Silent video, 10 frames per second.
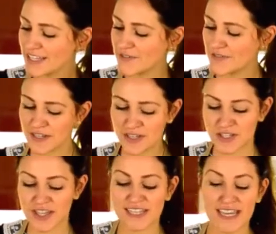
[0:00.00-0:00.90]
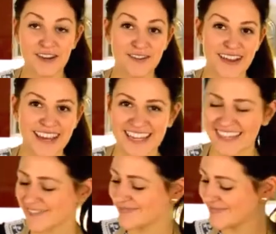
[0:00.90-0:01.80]
to finish the
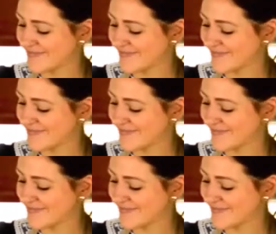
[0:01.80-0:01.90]
decorating.